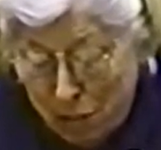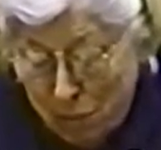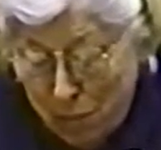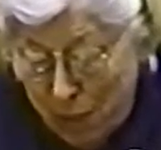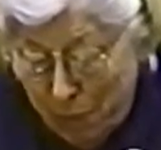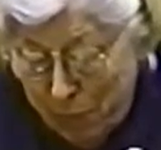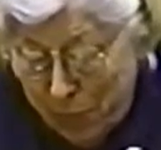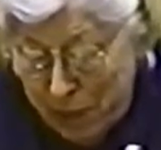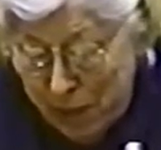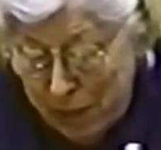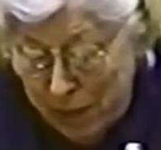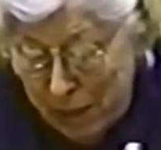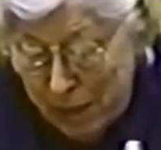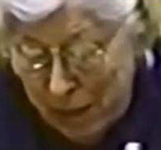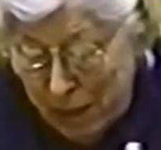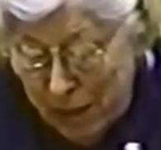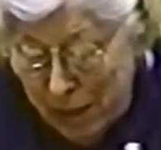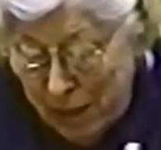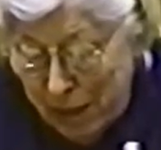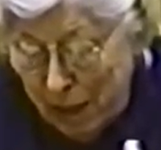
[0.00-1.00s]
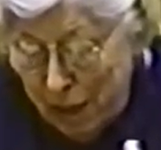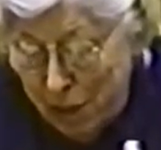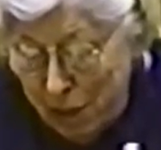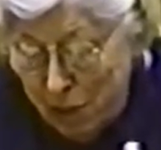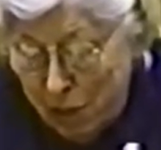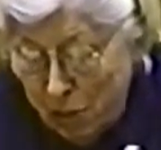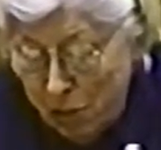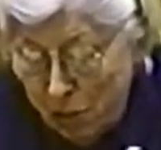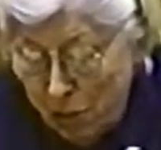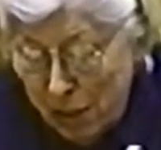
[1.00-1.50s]
corrupt
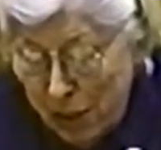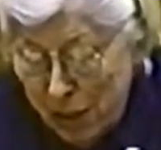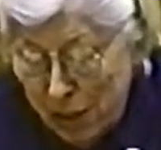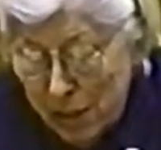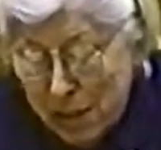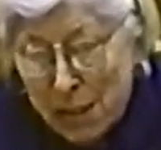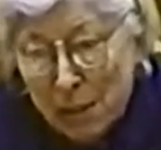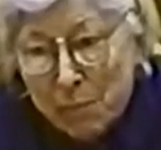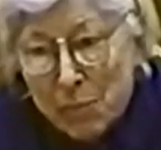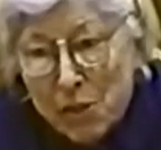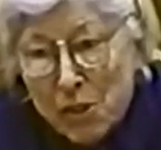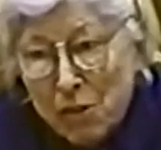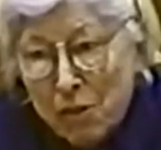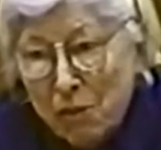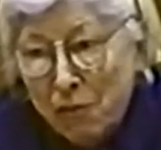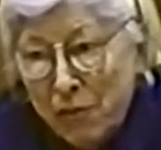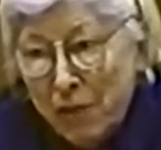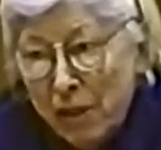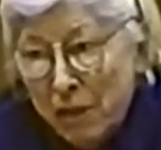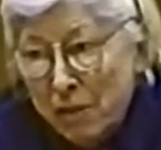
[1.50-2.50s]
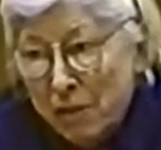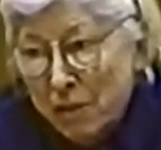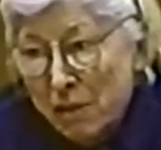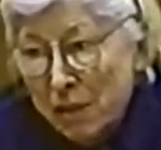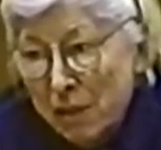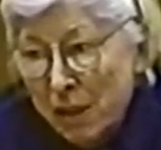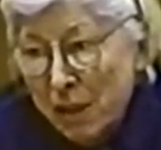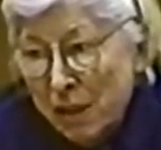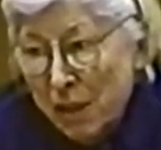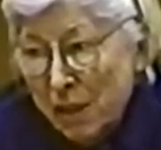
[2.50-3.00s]
and totally
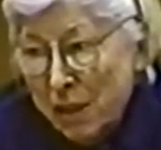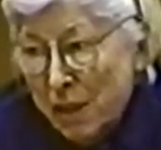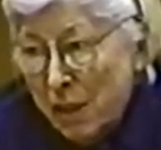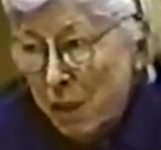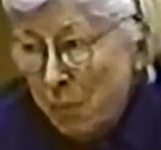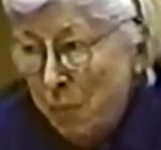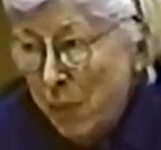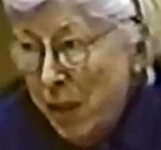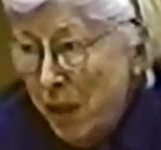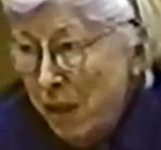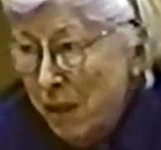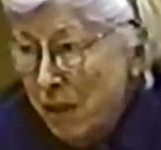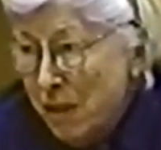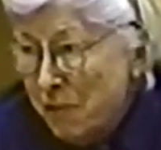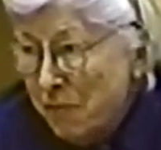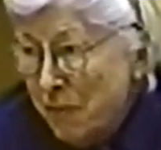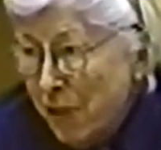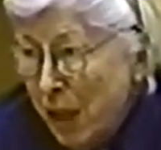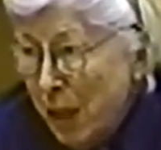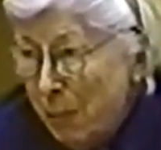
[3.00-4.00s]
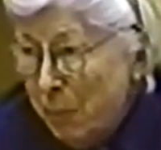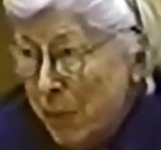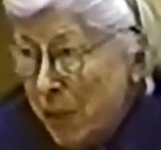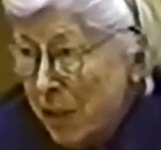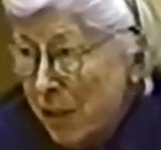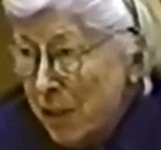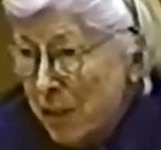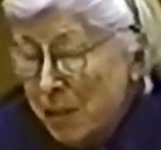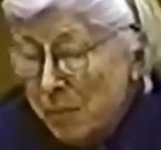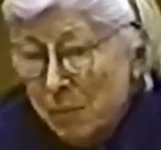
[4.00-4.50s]
subservient to the minions of
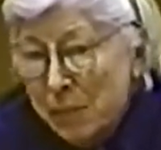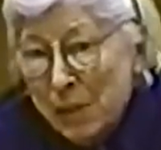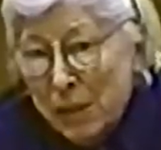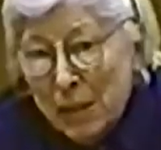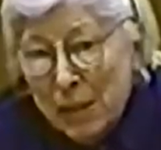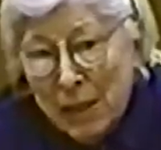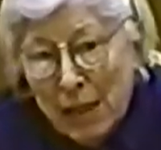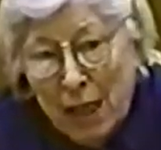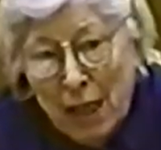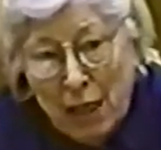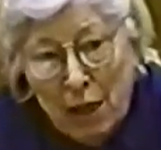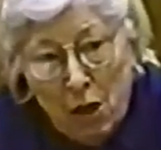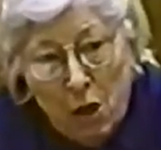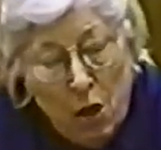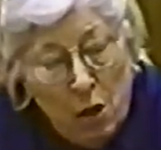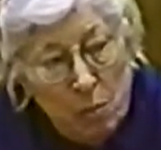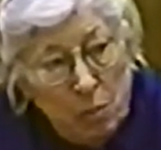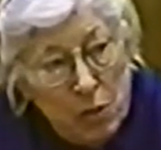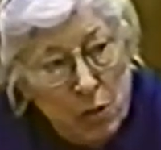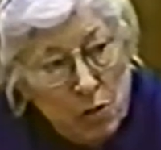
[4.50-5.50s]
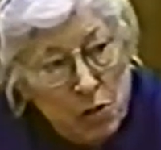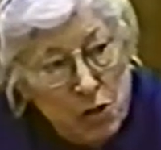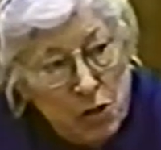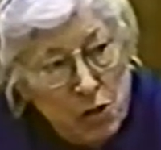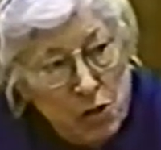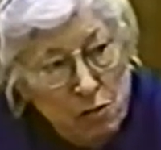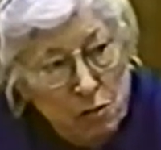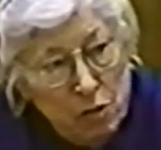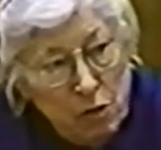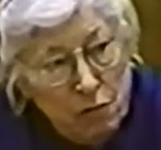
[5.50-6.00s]
capitalism and
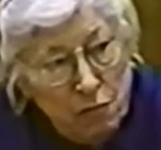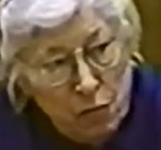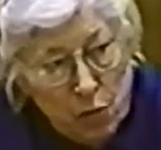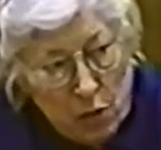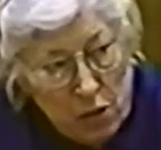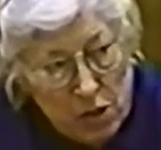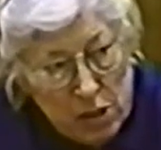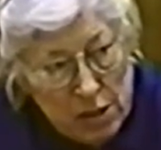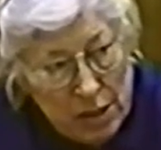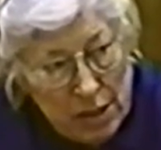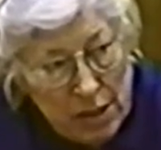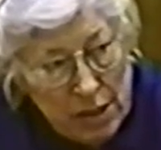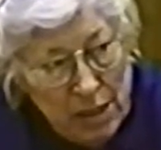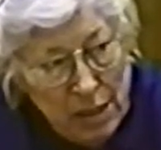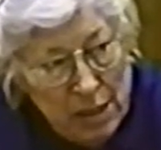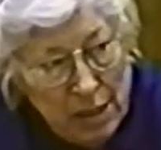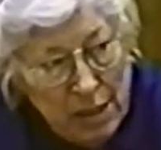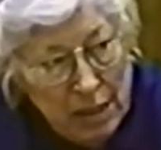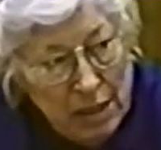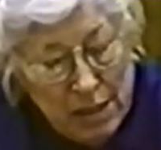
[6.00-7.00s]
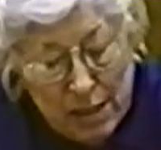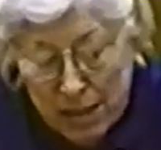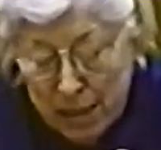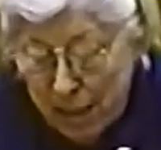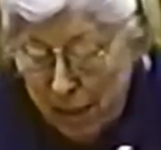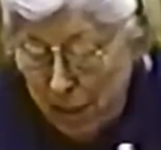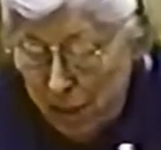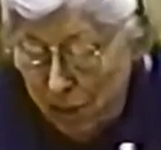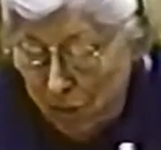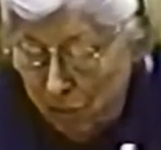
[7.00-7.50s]
almost universally
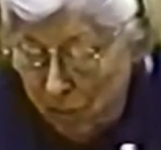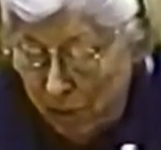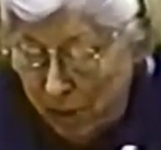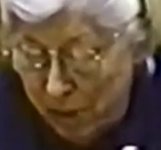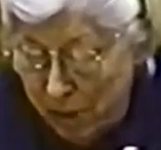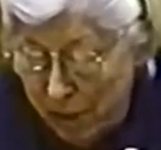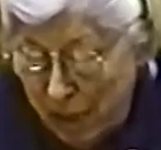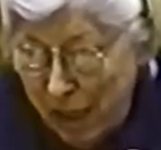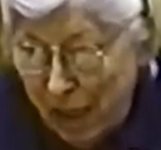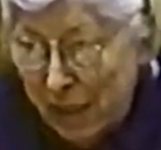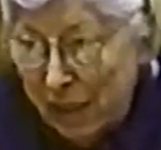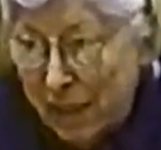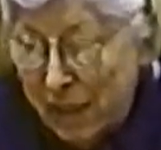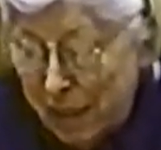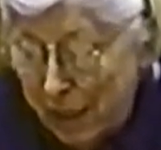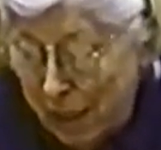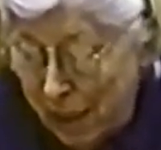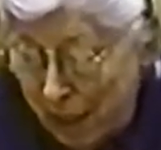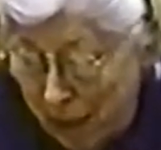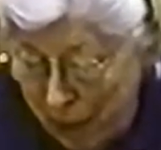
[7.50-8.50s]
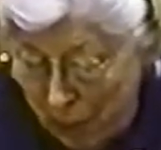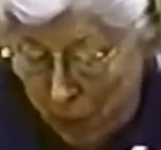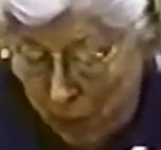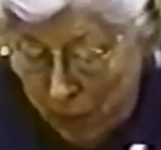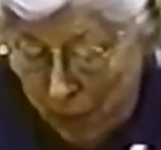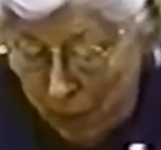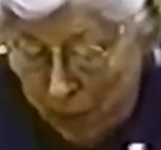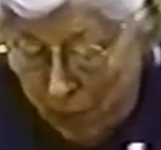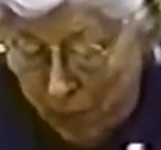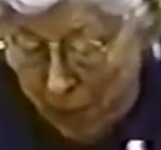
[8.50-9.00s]
anti-union,
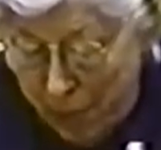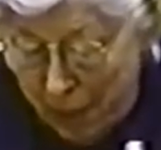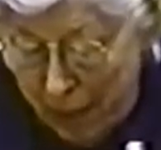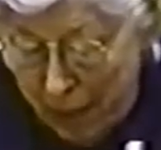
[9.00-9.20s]
anti-labor.